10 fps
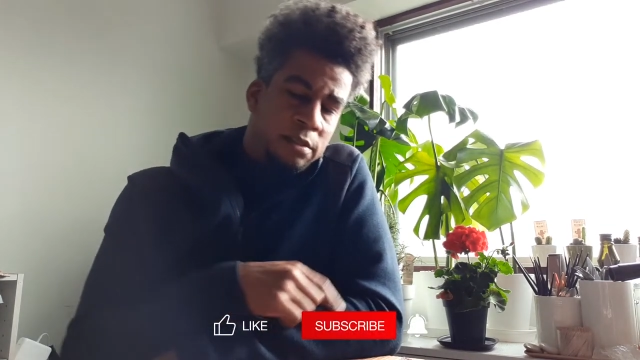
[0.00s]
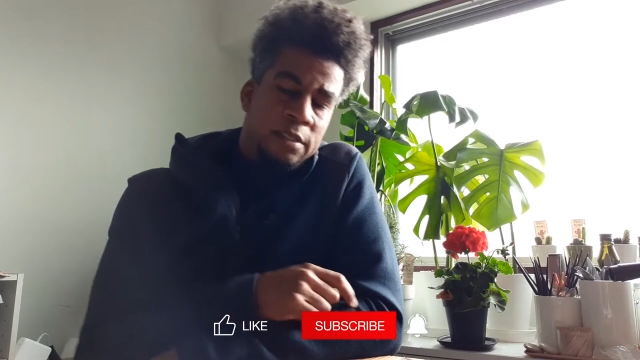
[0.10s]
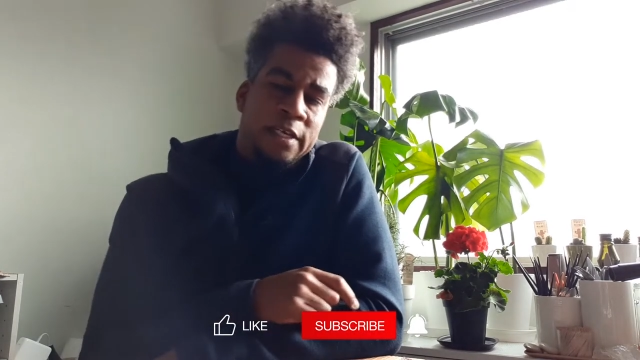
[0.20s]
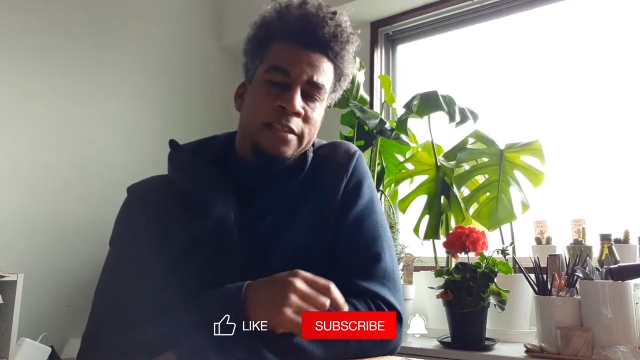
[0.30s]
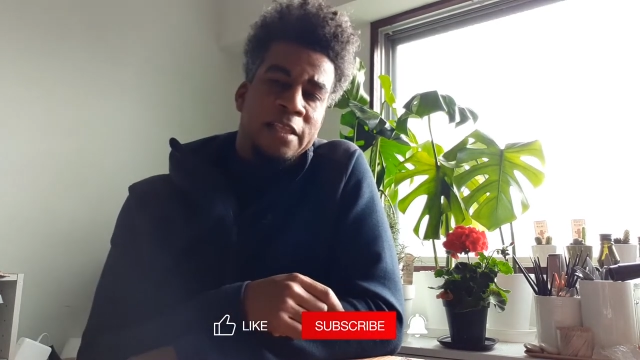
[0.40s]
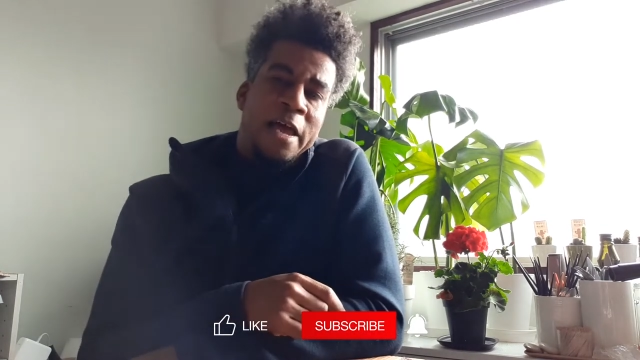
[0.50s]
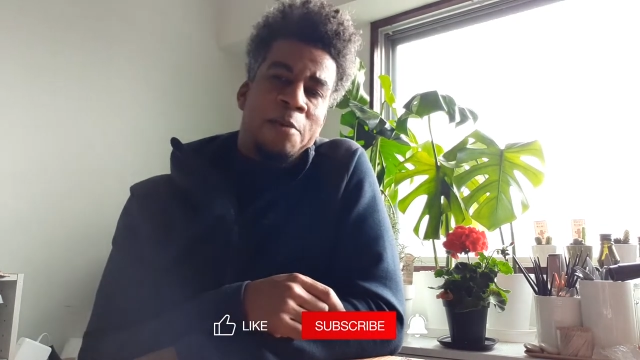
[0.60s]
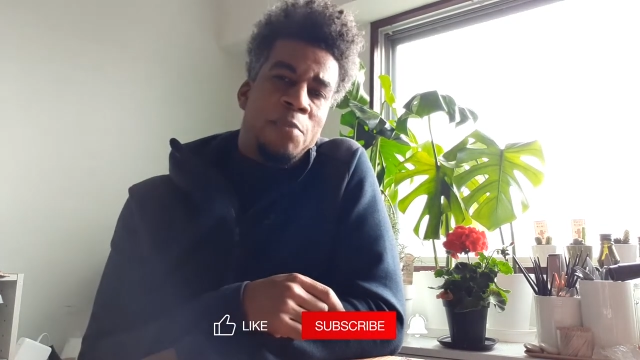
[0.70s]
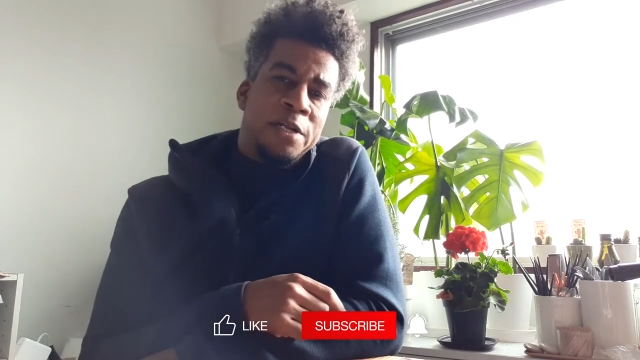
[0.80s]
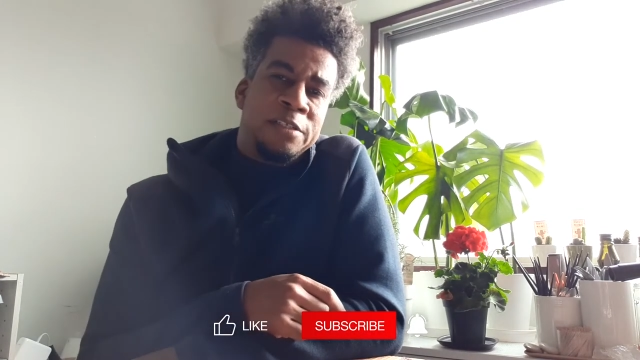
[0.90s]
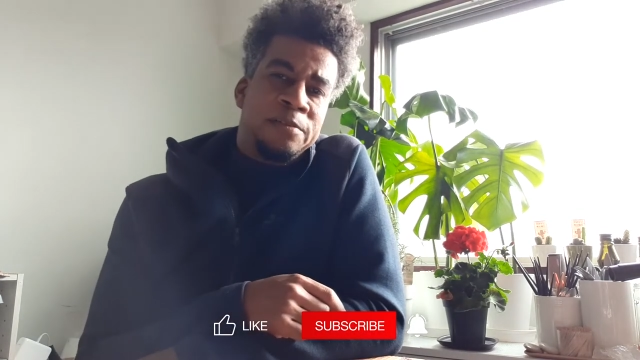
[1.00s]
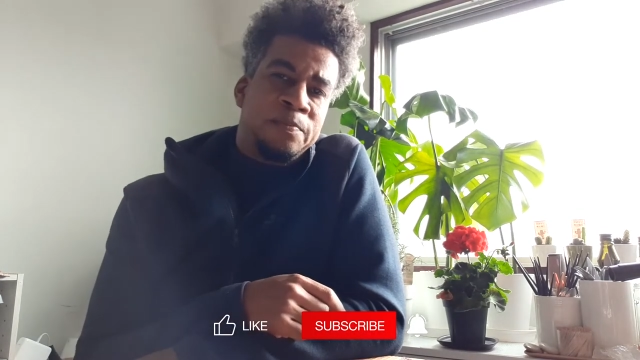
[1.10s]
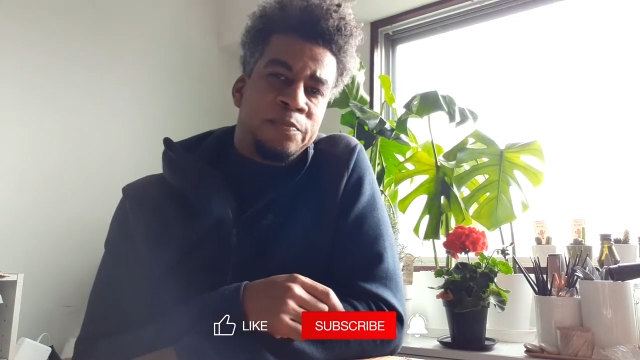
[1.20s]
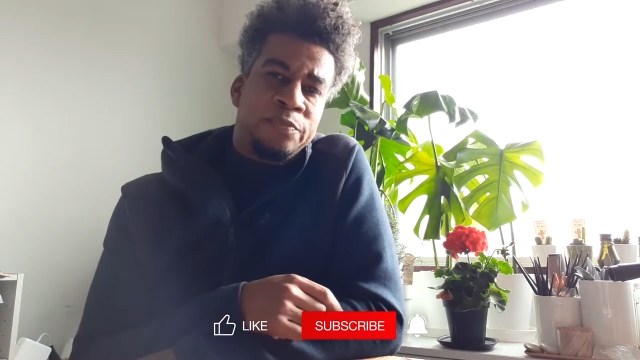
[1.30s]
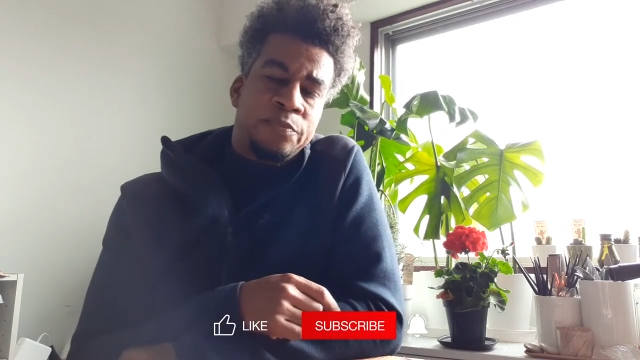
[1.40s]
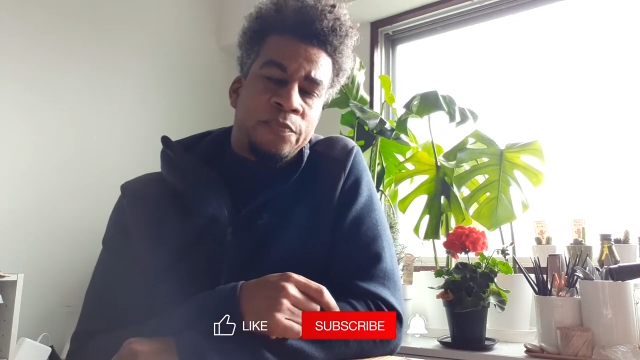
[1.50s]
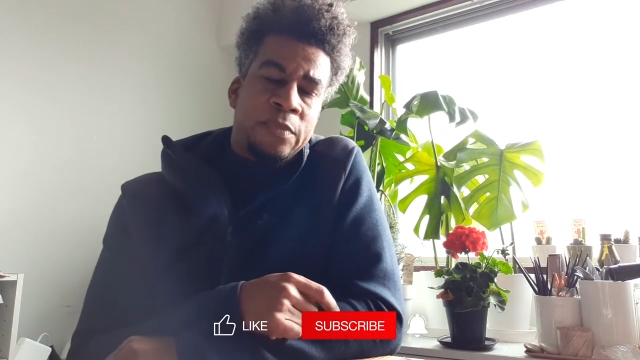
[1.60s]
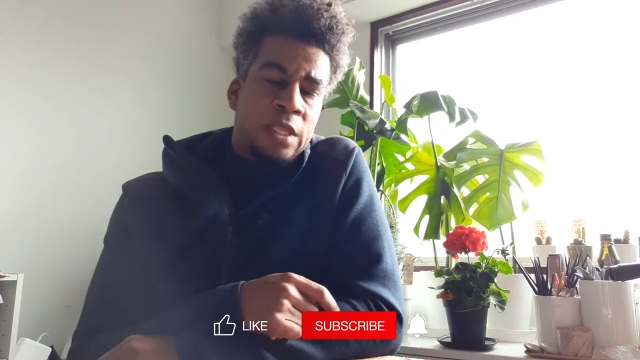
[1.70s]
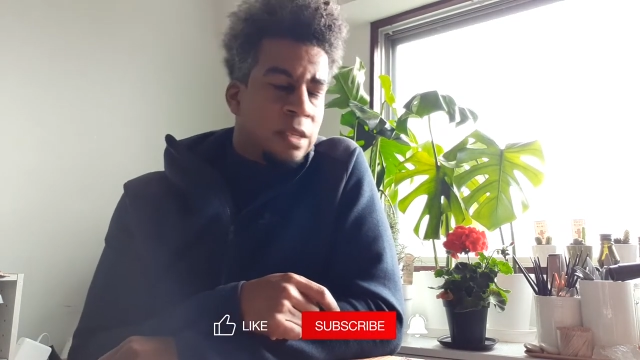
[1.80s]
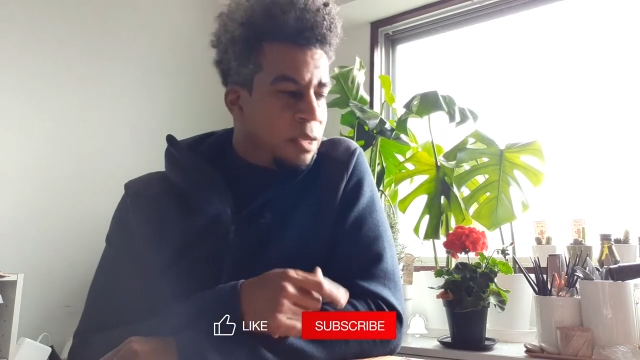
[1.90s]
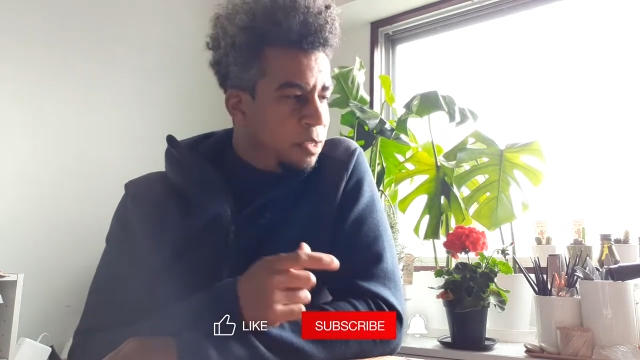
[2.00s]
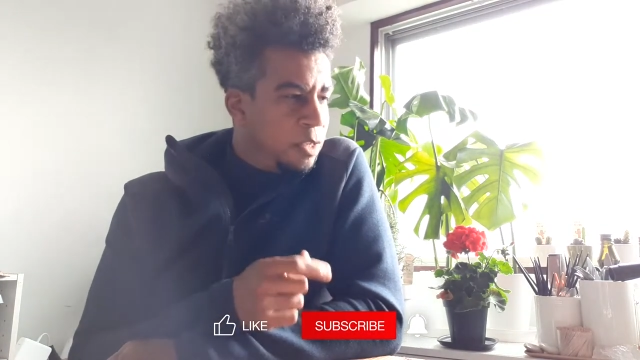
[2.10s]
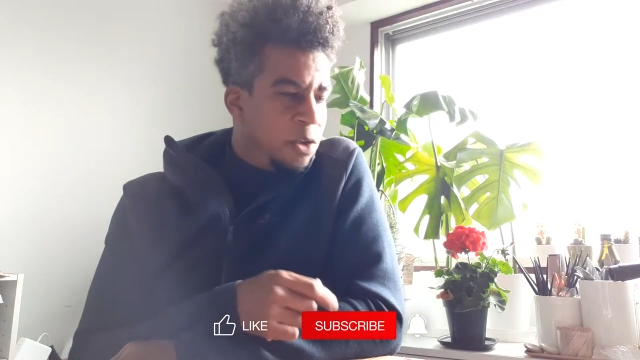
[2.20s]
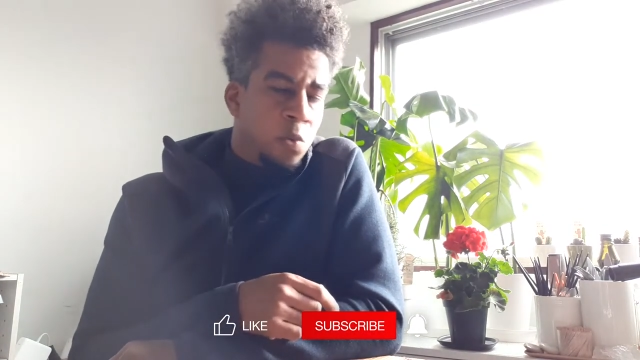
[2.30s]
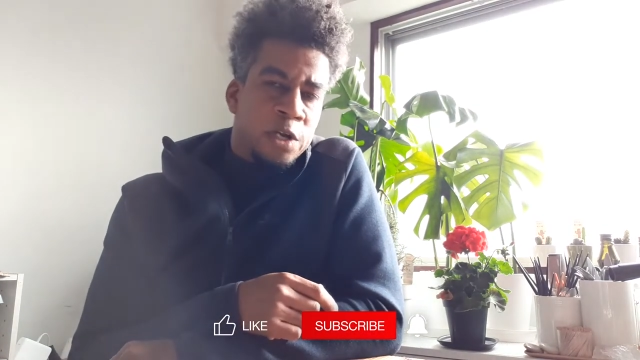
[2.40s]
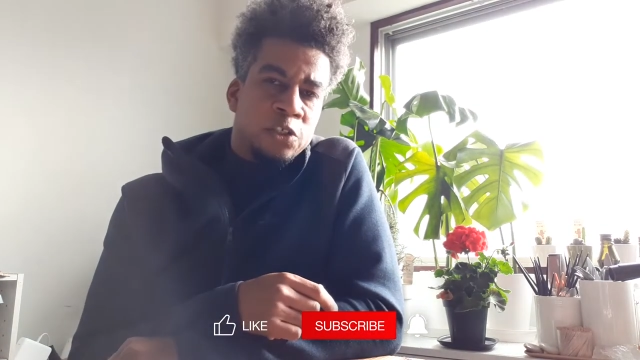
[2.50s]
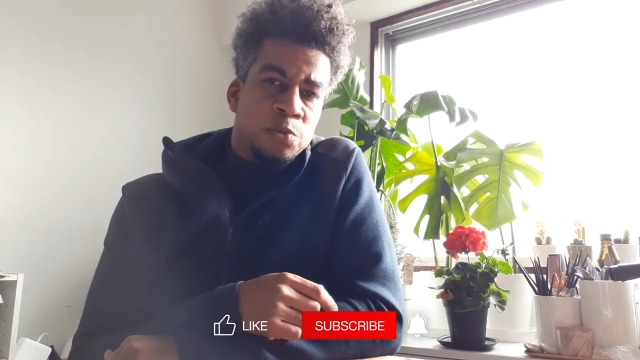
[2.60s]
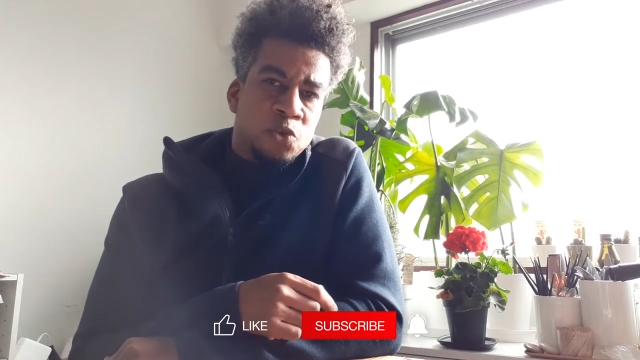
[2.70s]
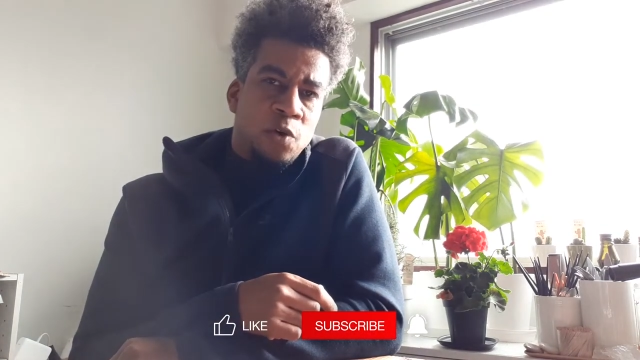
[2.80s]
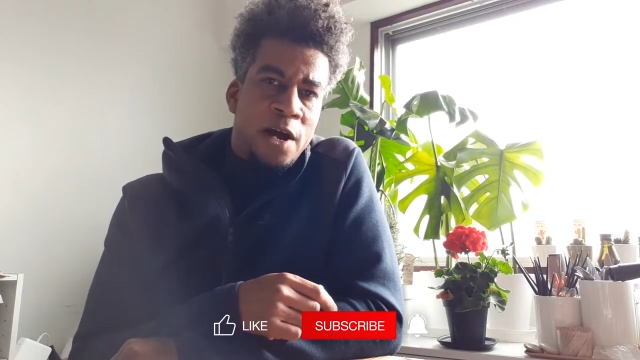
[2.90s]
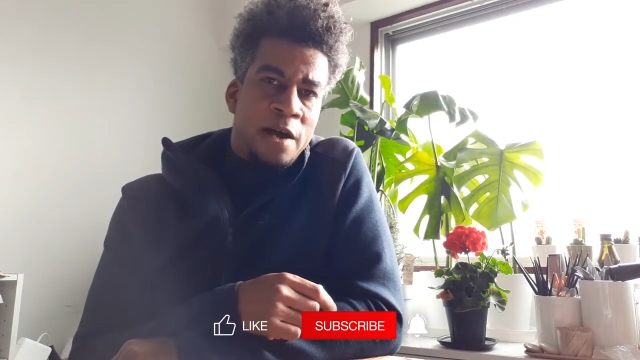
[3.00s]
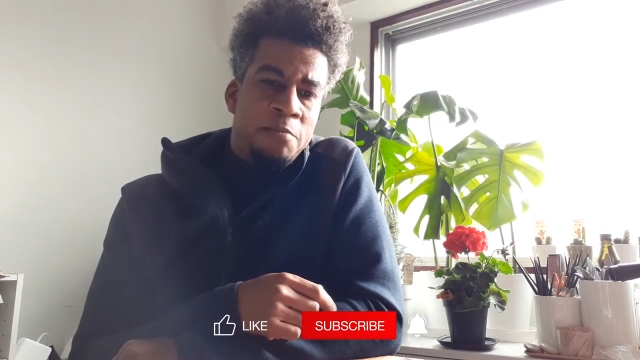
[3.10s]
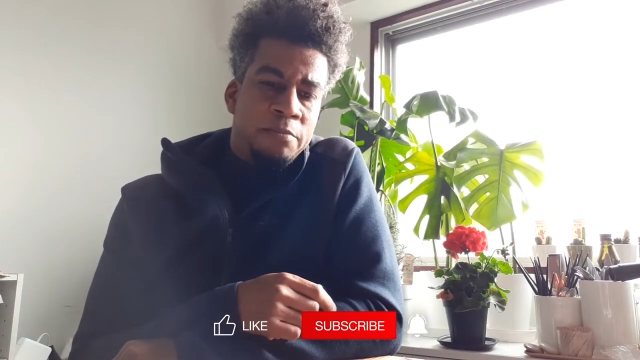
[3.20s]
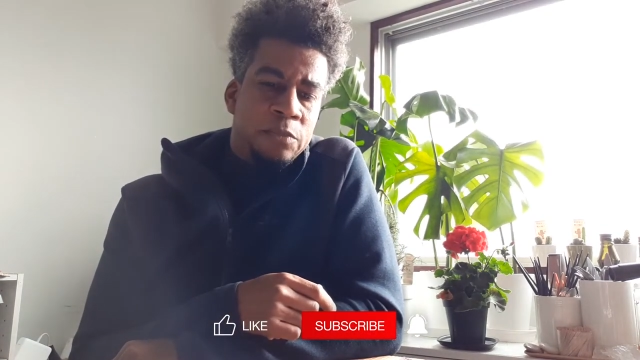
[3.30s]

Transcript: hit the like button. You want to subscribe,